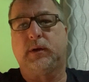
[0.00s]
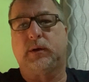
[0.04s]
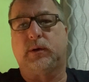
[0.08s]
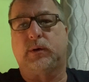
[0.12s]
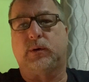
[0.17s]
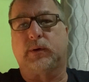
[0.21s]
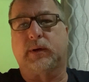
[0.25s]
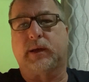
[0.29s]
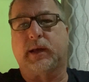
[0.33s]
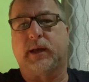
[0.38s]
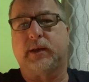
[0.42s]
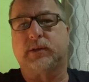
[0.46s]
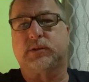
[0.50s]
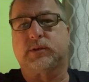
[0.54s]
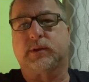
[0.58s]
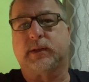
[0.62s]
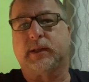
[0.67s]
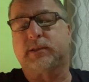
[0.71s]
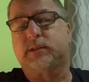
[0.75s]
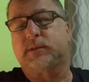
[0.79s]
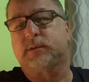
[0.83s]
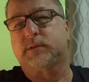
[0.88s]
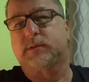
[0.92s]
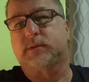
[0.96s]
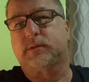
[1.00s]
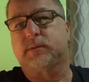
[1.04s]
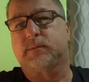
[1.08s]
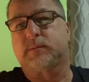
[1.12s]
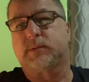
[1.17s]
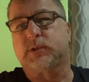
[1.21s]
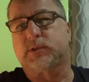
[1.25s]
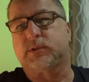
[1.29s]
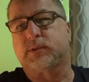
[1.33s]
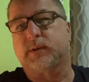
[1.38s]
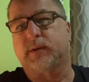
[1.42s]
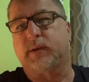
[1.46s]
Okay, so that's
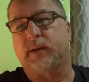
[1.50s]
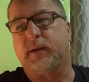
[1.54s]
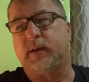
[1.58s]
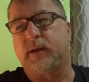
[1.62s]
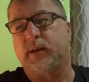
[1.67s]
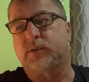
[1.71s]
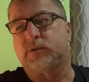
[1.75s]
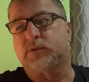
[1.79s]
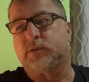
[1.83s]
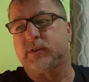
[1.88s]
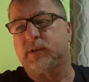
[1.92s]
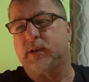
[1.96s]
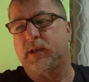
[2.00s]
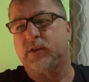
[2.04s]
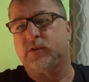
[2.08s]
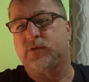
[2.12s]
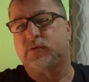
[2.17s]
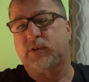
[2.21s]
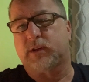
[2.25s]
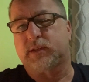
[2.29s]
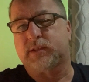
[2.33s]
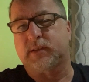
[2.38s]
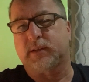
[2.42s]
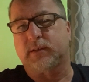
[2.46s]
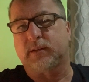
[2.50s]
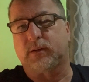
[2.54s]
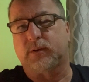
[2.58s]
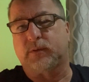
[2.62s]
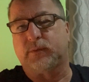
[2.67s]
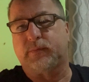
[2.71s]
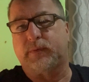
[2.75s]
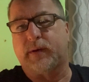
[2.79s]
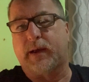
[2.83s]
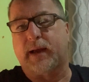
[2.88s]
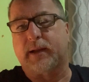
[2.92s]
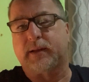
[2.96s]
just an interesting little
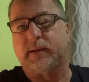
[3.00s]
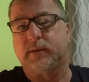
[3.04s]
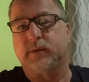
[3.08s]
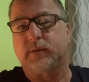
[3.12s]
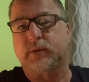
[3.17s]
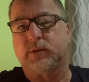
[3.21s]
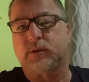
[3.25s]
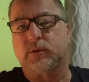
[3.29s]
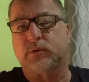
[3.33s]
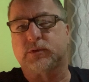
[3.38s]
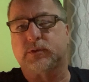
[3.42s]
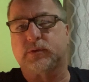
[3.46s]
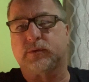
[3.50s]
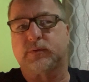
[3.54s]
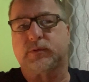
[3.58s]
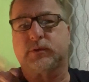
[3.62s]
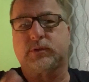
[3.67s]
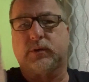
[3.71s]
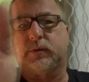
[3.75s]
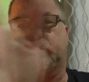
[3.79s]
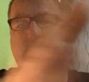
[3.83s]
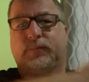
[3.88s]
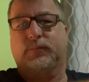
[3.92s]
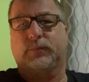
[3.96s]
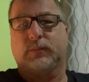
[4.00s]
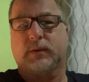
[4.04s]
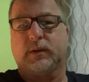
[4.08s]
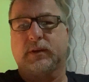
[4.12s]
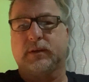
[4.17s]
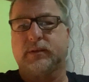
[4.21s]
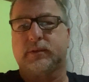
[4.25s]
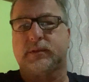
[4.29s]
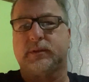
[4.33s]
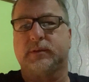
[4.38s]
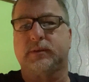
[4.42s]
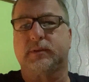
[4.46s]
fact. So
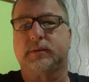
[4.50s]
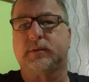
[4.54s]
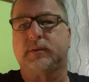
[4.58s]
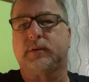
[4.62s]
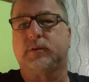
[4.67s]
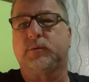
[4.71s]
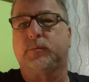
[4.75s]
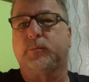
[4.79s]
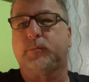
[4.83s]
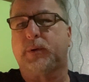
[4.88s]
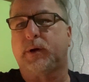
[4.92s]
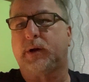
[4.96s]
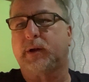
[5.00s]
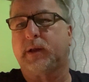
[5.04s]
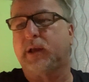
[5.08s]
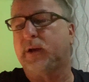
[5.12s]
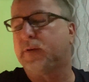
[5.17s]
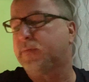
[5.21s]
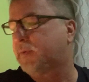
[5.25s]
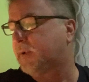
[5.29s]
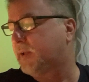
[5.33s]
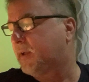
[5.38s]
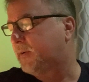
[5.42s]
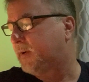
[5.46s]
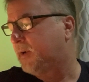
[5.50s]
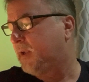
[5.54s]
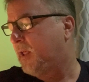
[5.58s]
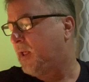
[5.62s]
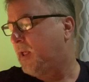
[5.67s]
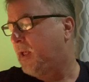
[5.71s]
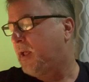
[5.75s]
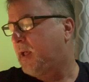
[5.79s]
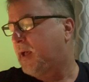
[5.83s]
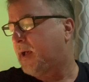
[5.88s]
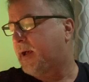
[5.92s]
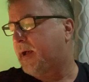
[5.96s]
there's a little bug here flying
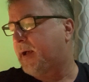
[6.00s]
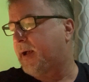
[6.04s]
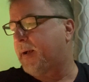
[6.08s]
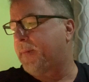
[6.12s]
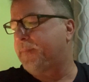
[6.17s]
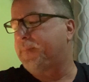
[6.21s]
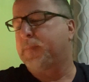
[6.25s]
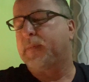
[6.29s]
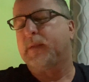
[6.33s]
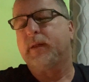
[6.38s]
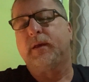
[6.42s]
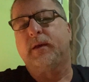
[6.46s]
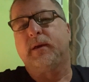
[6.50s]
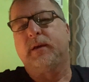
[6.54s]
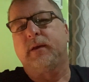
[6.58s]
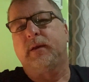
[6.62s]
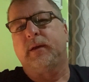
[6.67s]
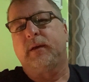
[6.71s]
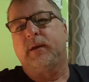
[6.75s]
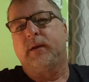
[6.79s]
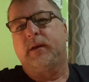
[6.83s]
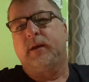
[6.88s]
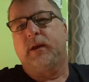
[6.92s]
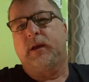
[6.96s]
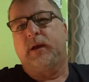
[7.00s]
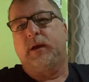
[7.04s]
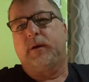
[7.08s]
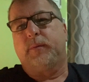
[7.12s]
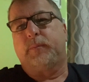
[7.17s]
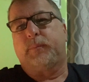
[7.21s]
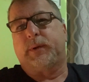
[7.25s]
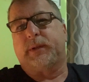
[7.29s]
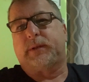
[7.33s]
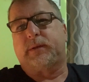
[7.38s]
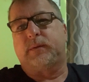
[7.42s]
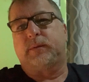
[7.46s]
around.
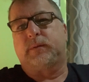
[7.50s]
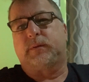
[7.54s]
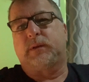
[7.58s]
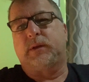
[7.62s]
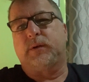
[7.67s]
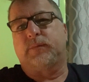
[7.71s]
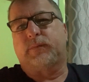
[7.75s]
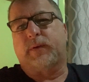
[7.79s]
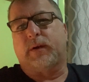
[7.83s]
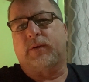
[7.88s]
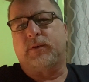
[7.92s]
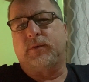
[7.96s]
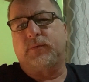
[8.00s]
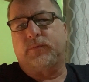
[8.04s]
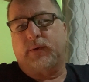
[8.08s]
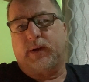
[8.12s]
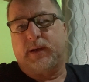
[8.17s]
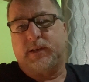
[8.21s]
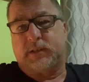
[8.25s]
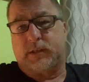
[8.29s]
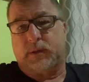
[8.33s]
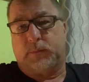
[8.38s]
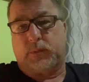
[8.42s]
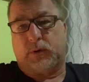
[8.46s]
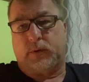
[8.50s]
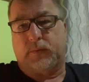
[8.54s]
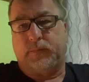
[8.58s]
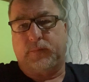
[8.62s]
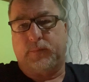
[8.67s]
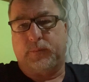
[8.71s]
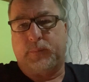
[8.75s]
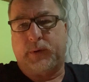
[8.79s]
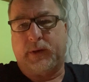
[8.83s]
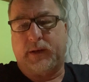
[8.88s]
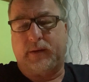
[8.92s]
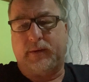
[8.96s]
But they're very reasonable.
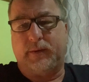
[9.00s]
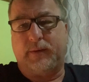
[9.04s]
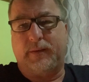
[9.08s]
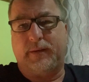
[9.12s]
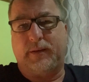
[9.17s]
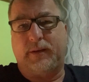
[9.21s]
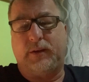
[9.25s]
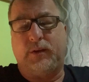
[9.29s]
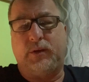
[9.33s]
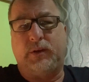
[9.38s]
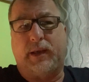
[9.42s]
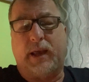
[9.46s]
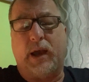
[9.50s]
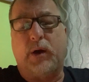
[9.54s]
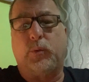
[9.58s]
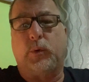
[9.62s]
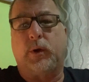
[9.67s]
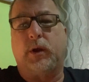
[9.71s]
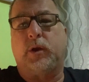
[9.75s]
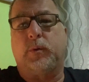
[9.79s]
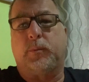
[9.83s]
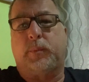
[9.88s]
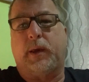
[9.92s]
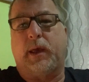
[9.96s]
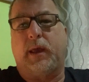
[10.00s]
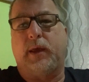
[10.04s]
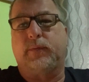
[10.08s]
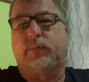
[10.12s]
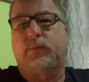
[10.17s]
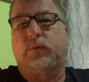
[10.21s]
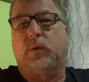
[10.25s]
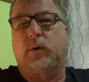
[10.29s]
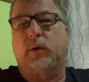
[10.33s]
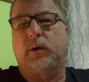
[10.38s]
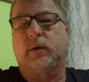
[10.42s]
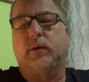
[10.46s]
But you get what you pay
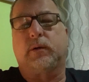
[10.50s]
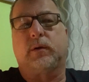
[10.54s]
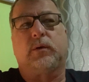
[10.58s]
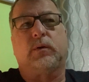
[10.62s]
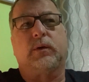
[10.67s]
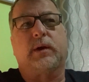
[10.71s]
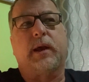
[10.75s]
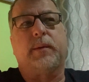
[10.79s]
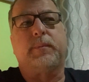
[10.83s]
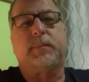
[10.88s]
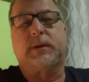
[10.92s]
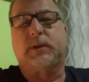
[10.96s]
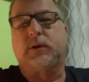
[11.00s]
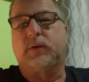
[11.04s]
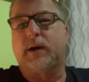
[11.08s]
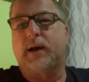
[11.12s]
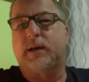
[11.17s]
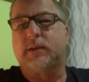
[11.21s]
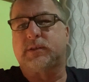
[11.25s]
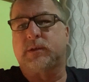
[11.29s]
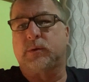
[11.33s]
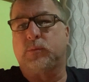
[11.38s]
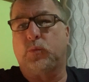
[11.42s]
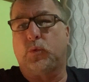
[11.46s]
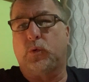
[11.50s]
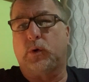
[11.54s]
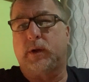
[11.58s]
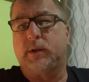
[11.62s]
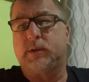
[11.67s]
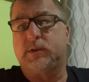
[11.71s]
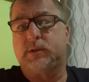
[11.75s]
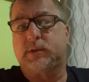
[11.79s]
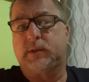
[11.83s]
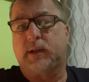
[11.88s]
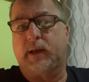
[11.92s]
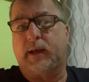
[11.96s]
for. Okay, but there are some
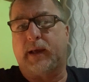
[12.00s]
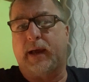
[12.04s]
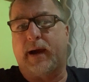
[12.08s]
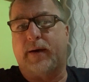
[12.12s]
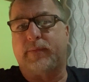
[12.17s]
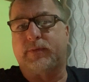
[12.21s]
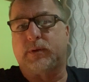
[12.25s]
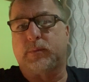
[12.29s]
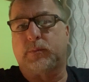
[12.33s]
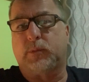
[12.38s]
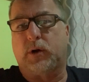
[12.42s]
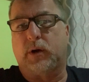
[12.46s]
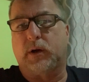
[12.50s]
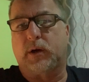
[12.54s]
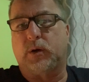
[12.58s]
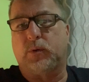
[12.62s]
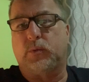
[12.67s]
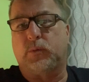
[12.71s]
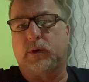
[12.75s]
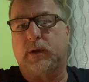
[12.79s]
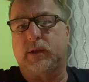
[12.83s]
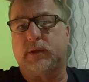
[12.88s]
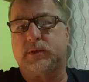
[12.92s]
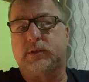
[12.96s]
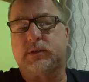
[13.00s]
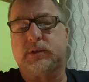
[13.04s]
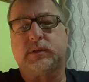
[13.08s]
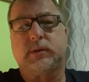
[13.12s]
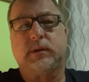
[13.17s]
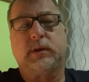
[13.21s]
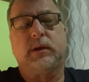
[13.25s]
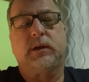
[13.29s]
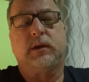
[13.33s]
ones like aftermarket ones